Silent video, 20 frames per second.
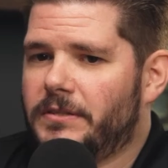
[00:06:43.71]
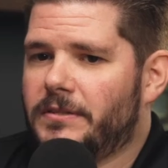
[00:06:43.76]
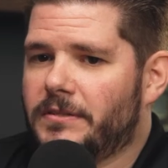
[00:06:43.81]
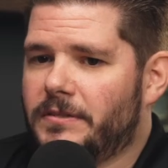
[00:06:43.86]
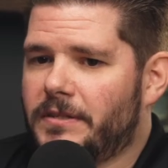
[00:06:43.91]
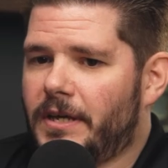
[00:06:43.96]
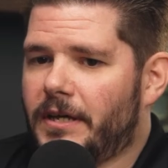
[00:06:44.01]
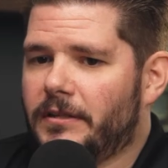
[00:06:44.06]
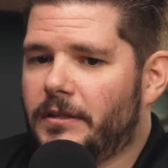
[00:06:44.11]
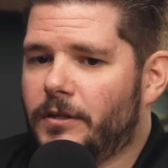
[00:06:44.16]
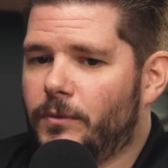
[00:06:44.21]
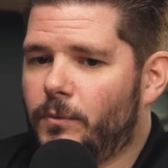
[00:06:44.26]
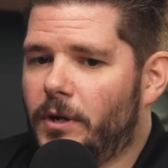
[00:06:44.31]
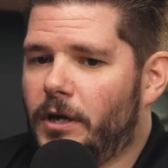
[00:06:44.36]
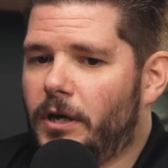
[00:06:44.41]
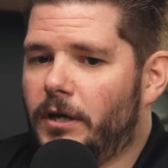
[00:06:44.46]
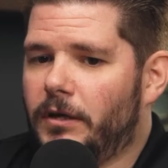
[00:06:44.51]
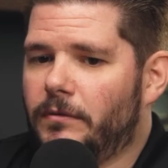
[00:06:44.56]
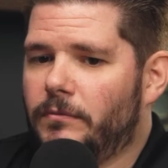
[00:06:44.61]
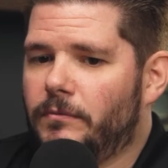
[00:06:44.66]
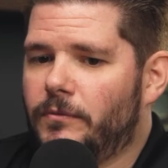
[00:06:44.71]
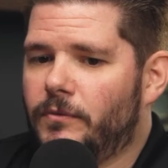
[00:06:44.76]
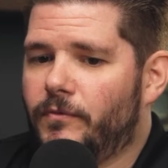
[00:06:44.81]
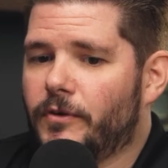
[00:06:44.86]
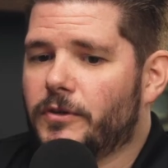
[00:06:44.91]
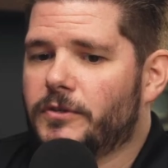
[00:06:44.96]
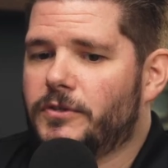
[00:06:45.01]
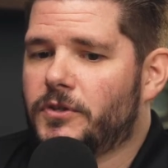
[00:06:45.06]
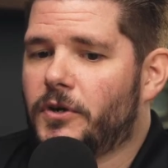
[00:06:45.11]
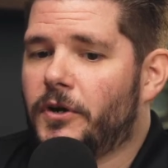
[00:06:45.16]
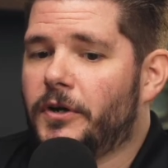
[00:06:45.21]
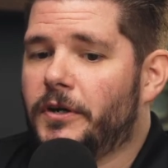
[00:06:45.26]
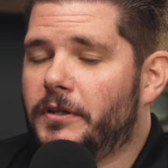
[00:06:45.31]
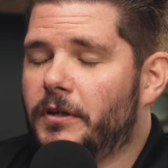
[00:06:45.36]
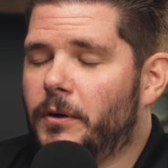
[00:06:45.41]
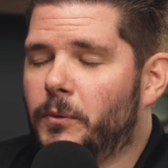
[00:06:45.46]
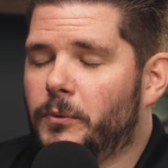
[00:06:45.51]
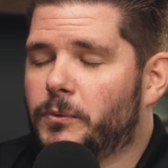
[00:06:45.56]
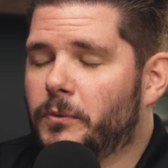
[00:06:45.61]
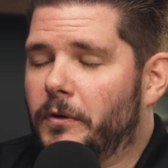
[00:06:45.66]
exactly when I first started.
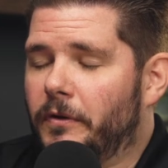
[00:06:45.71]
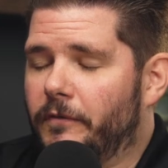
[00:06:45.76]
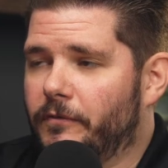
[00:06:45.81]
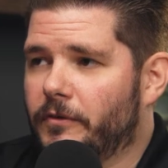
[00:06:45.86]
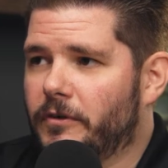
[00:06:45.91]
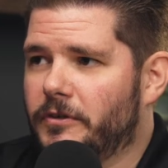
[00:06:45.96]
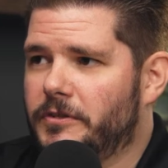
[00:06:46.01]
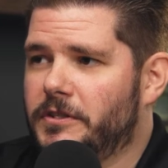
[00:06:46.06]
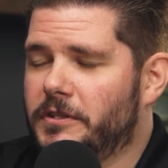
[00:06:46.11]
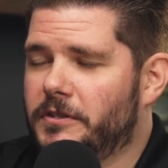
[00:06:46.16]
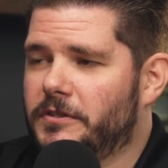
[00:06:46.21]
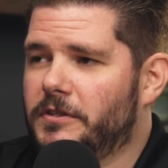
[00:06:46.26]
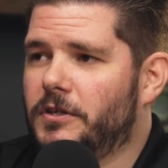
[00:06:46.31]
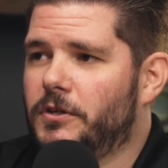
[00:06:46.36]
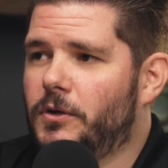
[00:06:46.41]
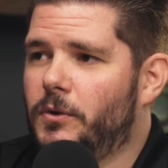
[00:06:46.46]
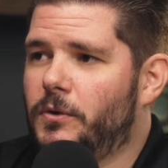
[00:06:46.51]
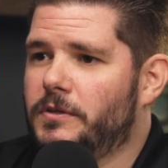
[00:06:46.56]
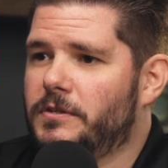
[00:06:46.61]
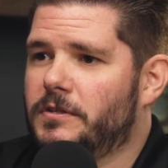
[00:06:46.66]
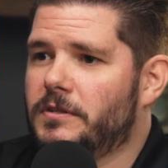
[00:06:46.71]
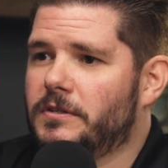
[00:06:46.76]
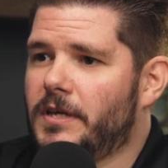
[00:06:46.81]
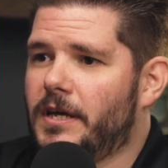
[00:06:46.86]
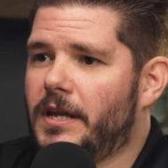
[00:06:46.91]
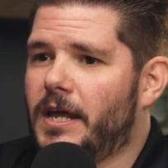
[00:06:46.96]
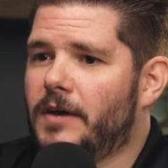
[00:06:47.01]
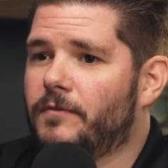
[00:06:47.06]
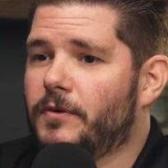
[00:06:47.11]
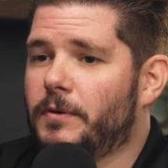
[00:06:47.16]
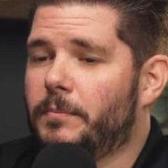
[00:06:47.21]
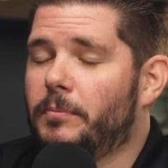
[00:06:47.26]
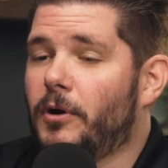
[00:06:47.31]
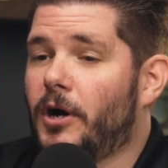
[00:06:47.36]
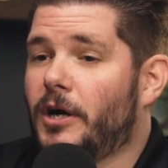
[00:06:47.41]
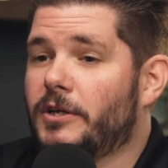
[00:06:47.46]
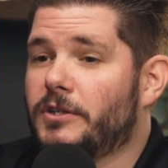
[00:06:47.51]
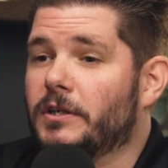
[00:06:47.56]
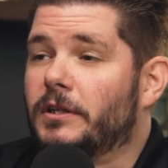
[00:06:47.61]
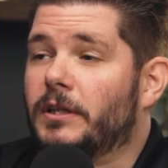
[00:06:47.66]
That was one of the first things I noticed, is that every
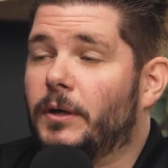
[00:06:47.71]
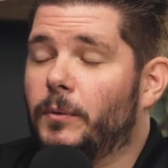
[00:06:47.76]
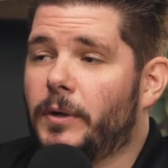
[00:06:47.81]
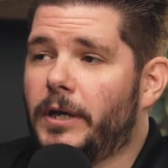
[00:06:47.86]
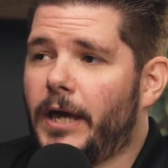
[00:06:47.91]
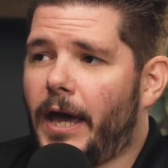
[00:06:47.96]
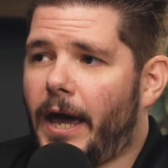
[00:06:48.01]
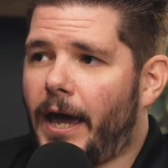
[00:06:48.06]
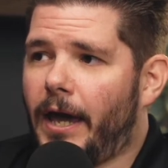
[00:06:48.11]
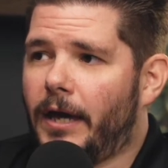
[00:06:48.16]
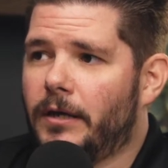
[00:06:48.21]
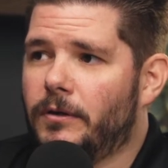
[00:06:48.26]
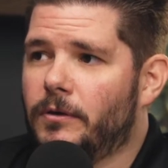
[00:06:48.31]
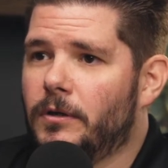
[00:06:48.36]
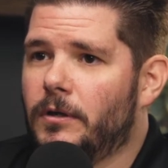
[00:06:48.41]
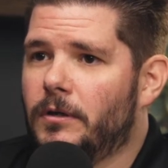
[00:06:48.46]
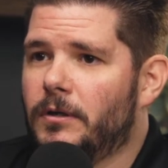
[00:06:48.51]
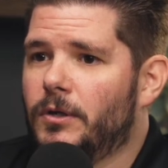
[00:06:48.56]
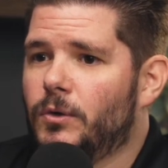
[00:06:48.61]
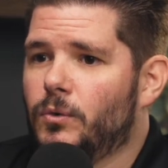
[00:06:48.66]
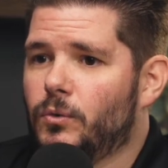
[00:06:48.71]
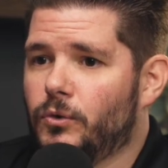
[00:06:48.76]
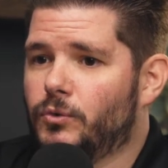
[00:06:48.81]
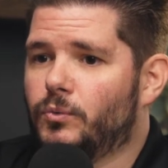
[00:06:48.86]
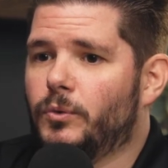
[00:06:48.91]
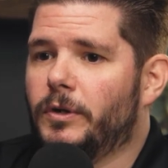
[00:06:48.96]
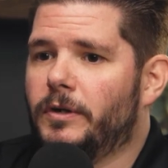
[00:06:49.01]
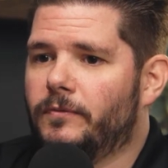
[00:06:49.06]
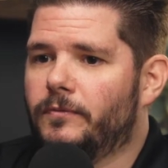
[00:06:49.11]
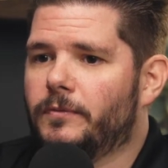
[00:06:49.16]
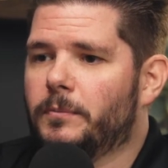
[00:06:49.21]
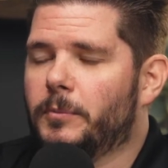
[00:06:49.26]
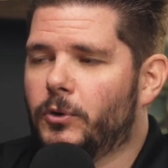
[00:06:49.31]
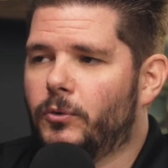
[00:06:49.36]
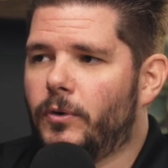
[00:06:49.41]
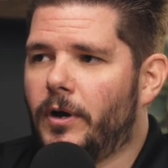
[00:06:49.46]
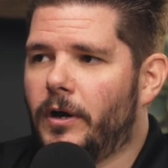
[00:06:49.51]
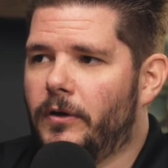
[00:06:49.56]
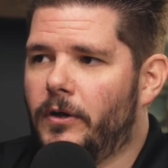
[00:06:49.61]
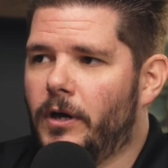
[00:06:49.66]
project that we had was written from the
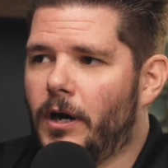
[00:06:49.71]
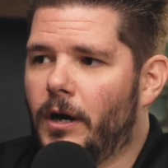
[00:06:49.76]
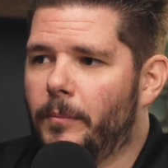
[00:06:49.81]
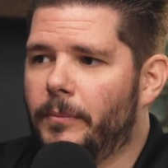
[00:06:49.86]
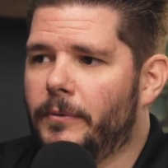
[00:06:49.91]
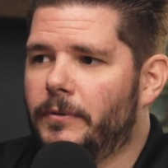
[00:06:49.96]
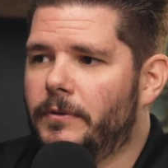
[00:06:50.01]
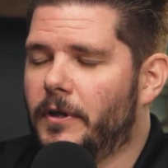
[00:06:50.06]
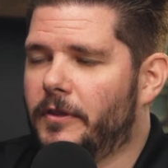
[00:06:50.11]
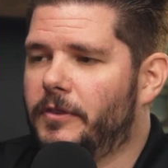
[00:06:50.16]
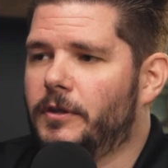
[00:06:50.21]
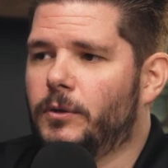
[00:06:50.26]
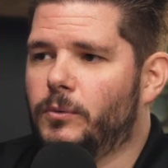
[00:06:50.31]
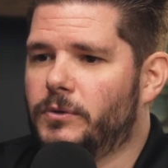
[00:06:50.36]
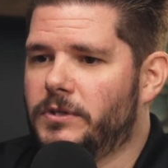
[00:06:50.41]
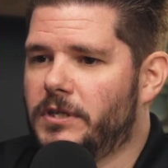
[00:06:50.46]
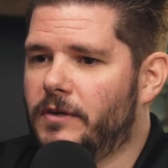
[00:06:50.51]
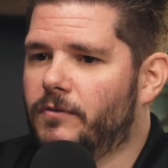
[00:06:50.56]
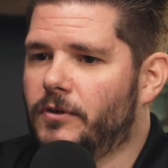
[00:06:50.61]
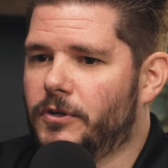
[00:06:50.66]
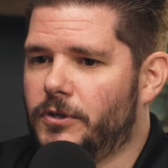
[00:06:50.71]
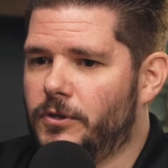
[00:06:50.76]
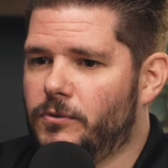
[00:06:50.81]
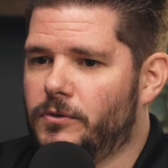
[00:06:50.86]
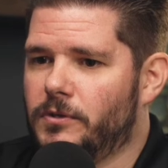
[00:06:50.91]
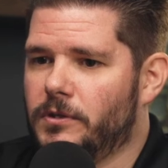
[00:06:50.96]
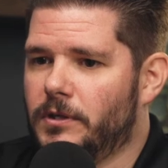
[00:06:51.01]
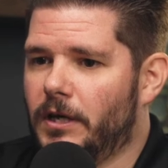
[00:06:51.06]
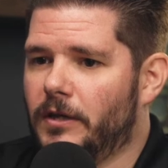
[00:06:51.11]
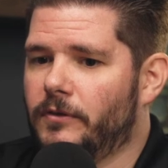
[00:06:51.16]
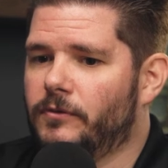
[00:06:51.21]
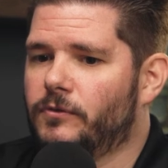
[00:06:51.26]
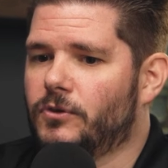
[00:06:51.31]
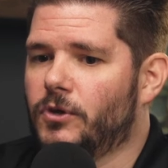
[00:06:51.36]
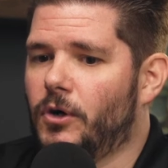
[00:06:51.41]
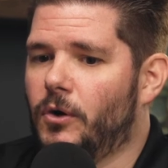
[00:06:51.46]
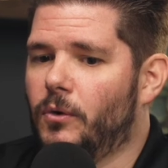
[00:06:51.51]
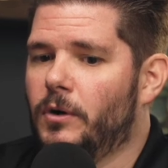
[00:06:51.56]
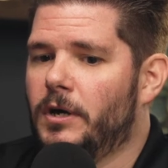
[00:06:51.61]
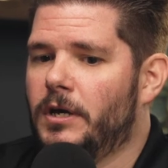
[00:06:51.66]
ground up. Nothing was ever used again.
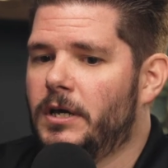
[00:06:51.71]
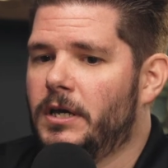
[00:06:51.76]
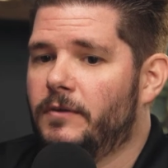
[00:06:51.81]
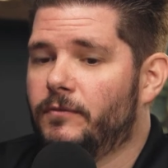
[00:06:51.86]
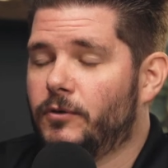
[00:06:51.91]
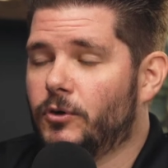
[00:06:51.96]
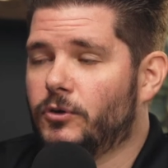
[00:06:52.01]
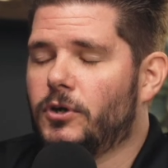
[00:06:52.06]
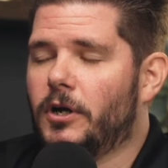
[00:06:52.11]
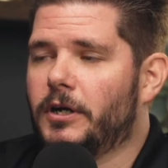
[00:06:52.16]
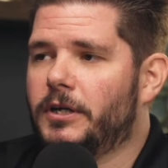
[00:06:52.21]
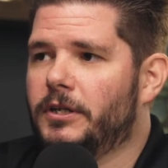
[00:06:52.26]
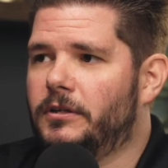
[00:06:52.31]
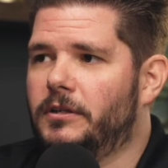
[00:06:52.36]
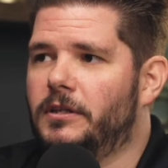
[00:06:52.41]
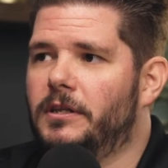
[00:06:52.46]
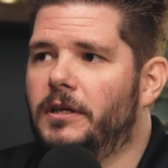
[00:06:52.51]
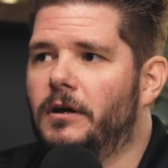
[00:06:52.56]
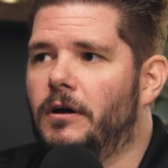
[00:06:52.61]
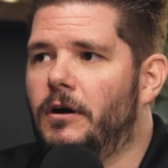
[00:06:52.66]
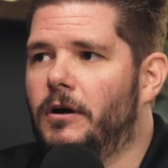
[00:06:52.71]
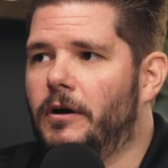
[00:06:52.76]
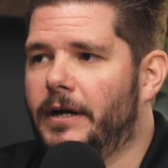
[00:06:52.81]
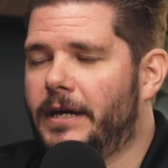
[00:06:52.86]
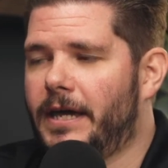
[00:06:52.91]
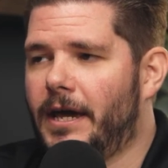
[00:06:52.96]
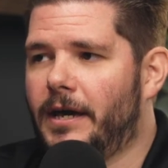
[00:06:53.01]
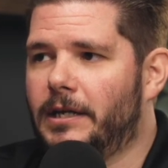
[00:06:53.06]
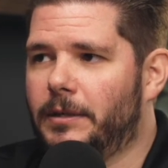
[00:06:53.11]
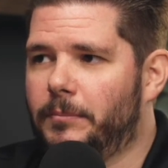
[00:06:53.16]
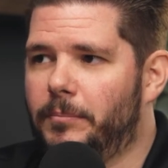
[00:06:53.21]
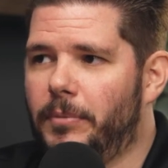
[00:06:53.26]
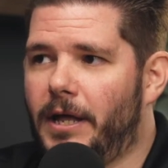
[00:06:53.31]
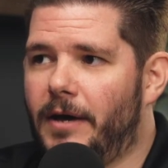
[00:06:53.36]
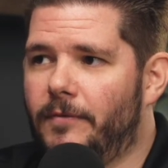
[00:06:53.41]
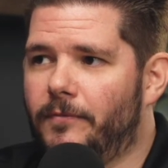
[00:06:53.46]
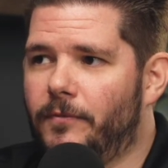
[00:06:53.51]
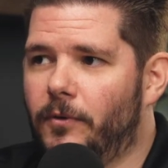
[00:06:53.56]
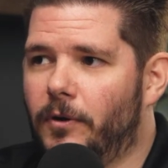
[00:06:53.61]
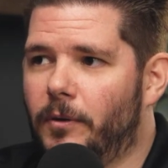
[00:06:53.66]
So if you're talking to our accounting
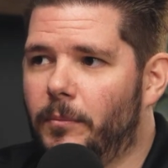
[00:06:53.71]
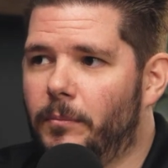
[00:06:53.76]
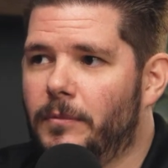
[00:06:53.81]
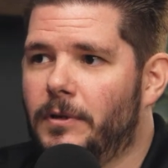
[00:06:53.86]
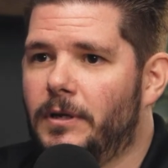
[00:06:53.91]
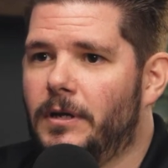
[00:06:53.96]
platform,